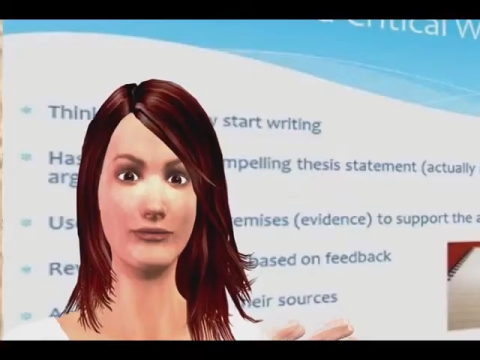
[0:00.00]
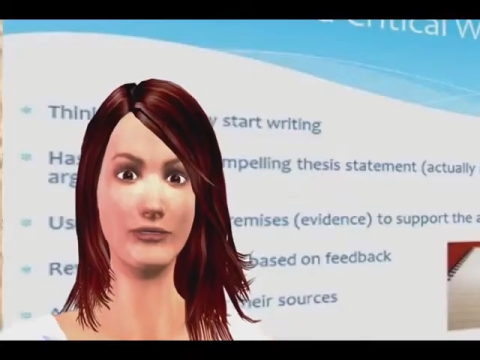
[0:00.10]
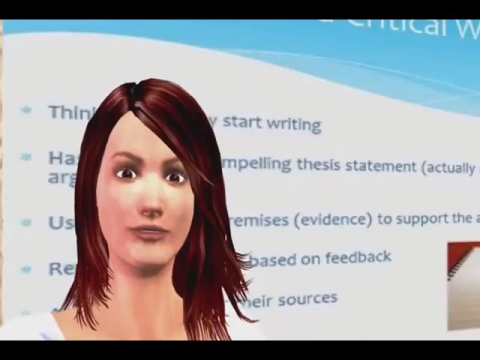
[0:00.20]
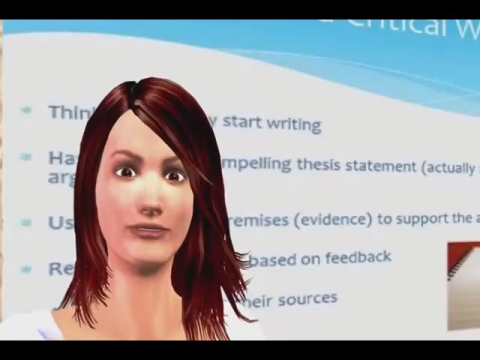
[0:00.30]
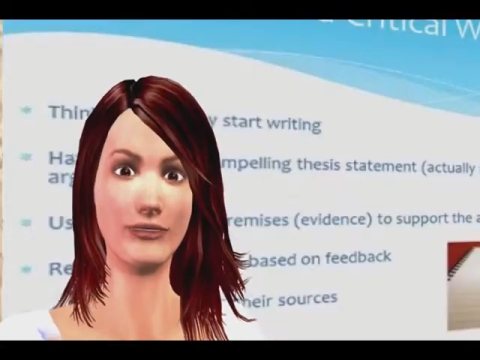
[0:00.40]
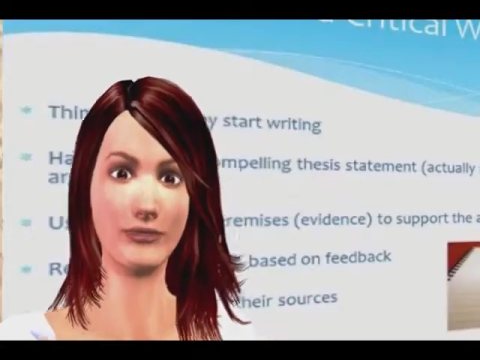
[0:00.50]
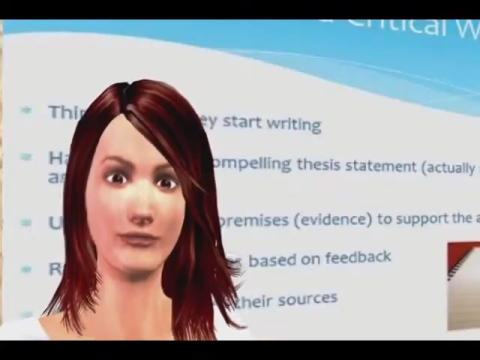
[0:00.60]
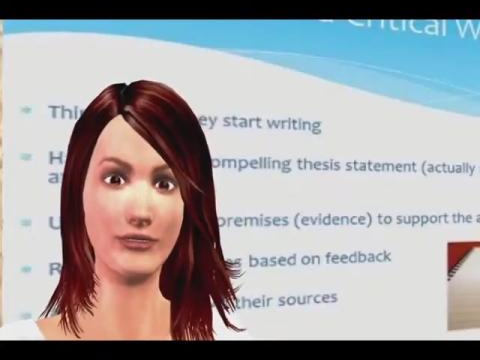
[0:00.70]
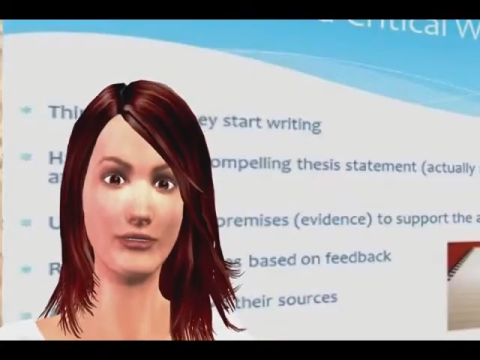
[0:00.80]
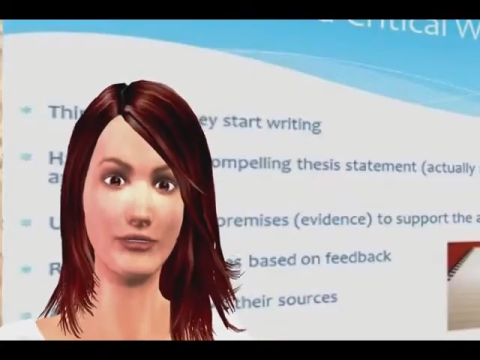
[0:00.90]

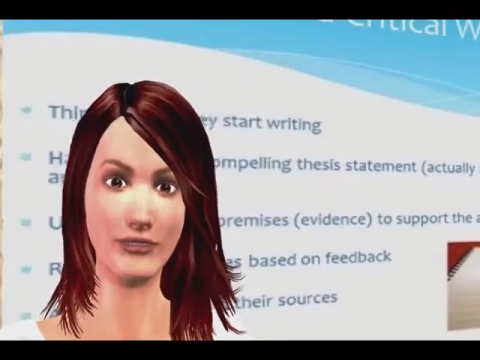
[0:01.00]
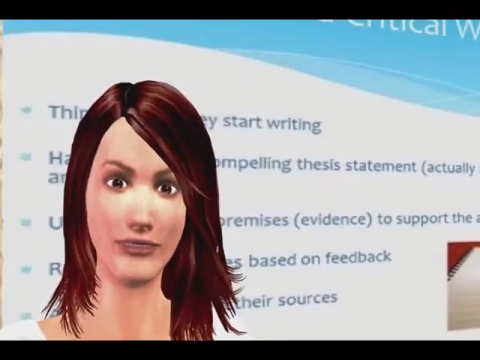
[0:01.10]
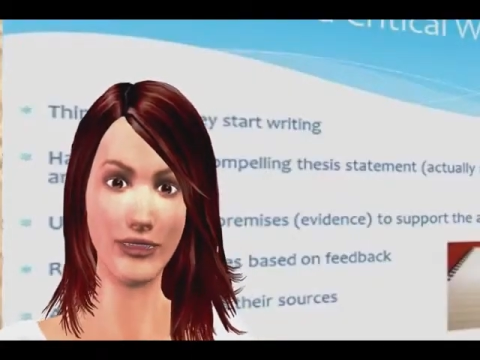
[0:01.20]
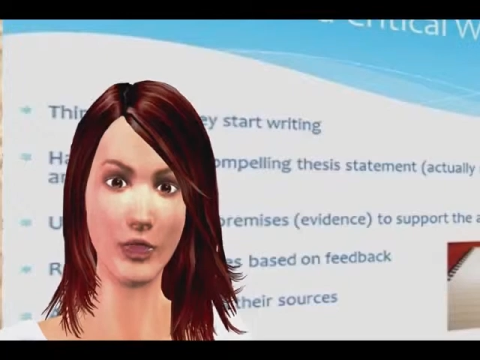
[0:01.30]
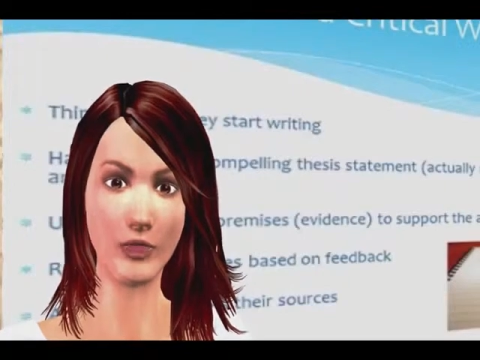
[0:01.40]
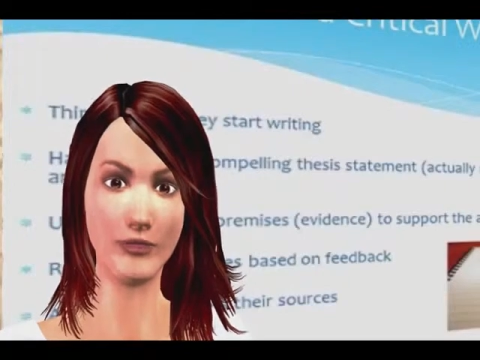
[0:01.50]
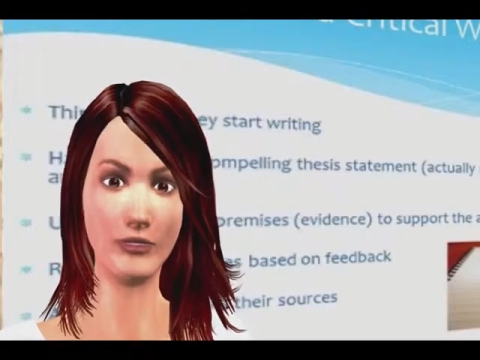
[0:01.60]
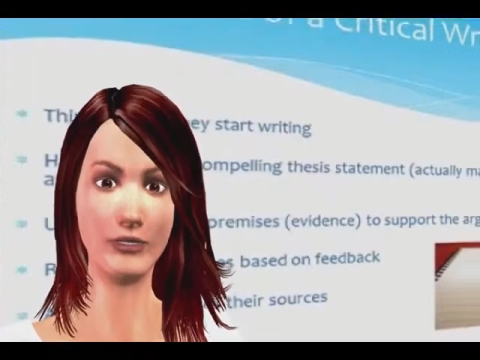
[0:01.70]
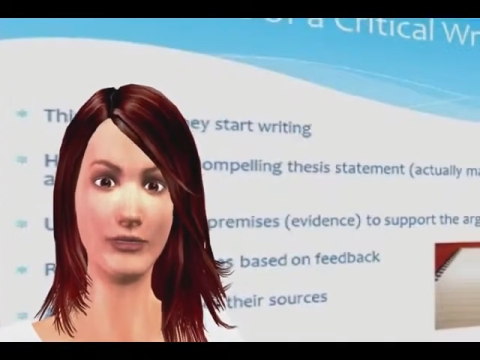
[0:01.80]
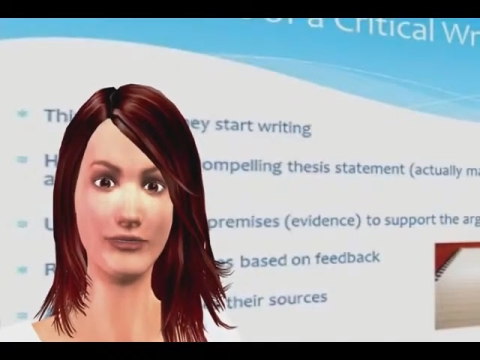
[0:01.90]
feedback. So we have a
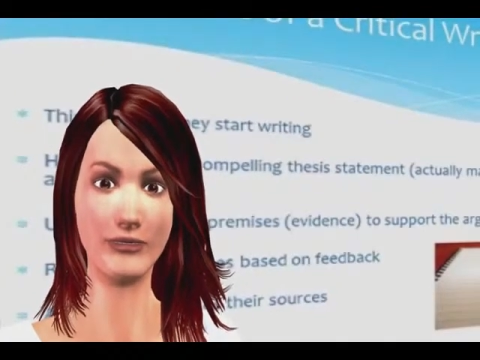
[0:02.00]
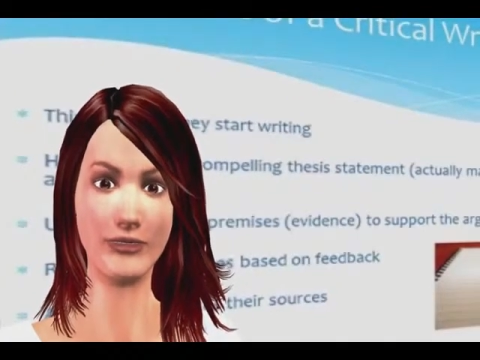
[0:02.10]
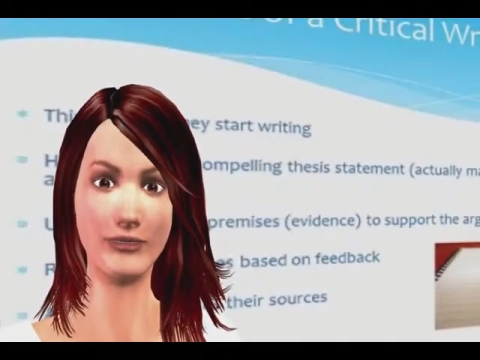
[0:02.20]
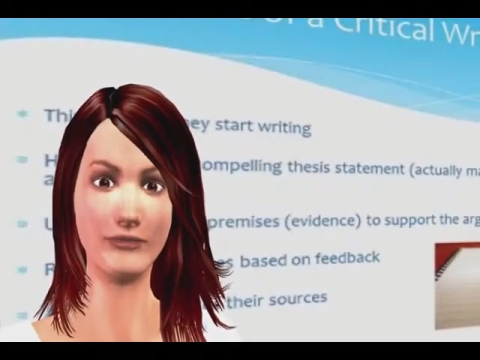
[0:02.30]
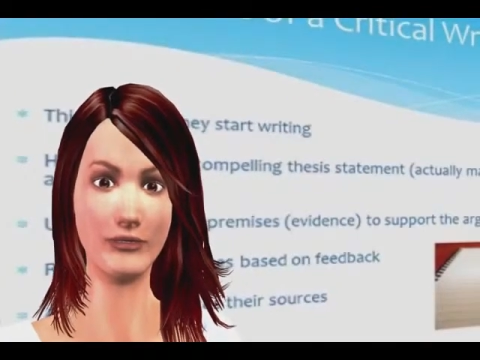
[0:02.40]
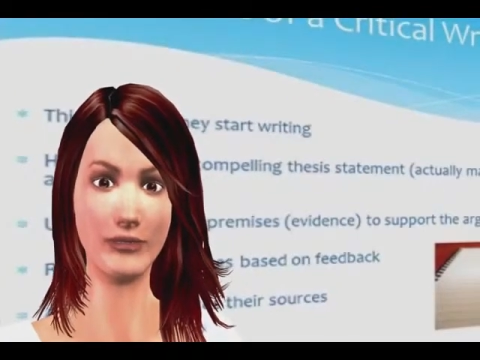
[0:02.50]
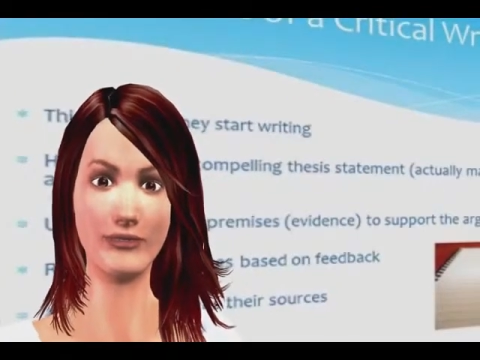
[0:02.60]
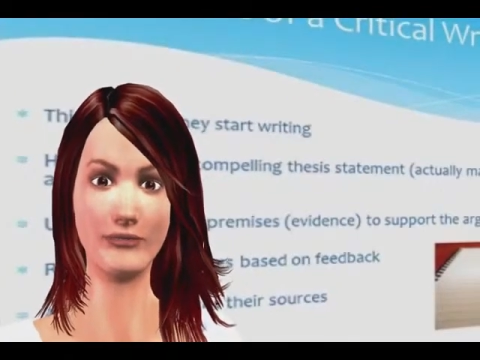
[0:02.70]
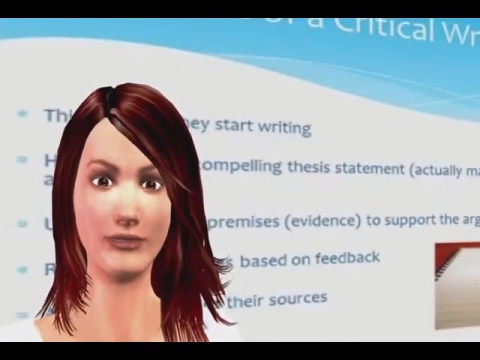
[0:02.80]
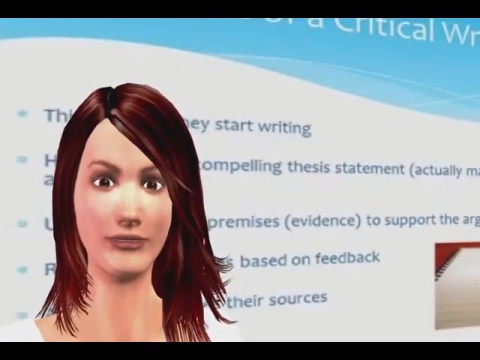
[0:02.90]
lot of writing
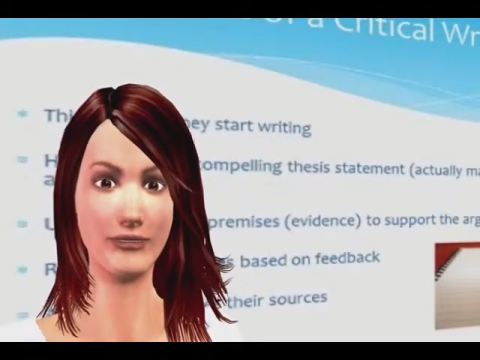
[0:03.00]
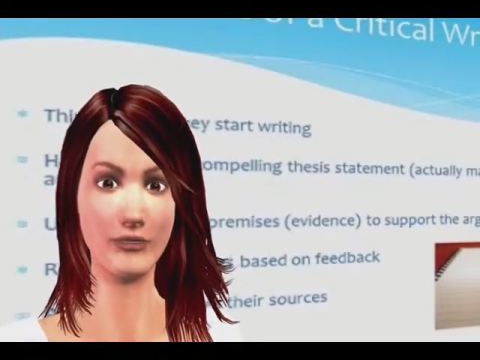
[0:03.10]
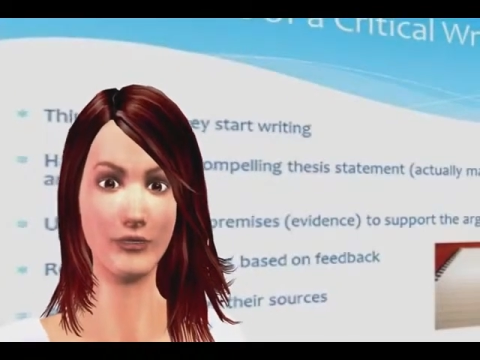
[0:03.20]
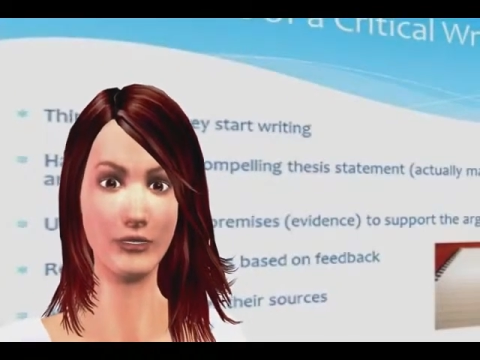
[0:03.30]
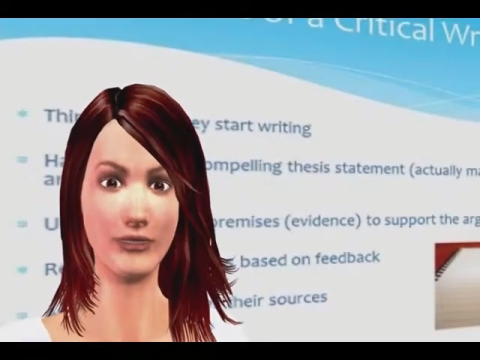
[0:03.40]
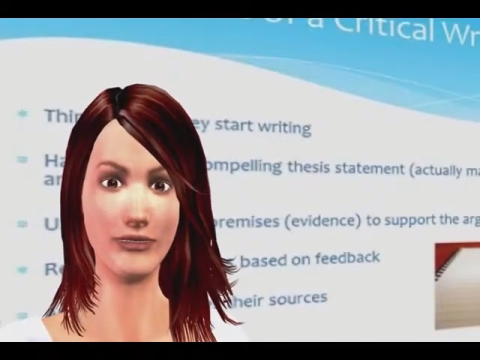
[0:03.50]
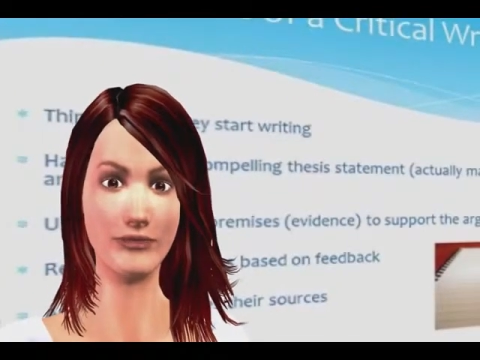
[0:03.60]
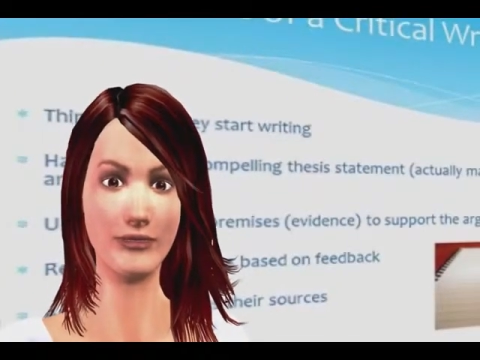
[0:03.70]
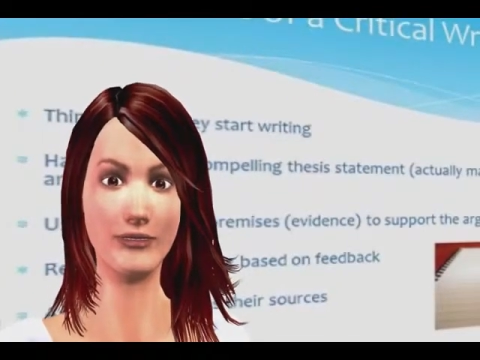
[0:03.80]
assignments in this course,